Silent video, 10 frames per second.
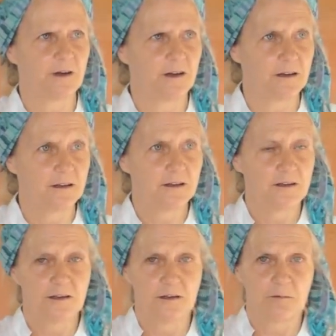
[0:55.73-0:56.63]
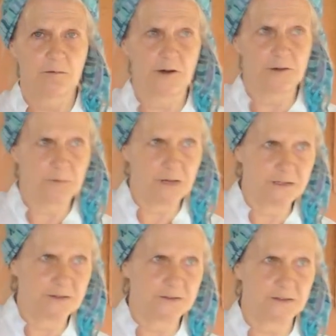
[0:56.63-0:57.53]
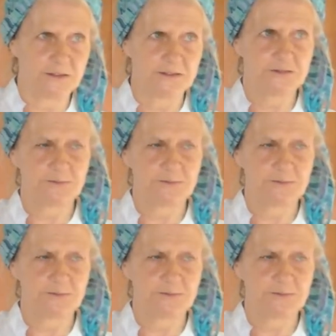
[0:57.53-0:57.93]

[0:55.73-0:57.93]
by modern medicines.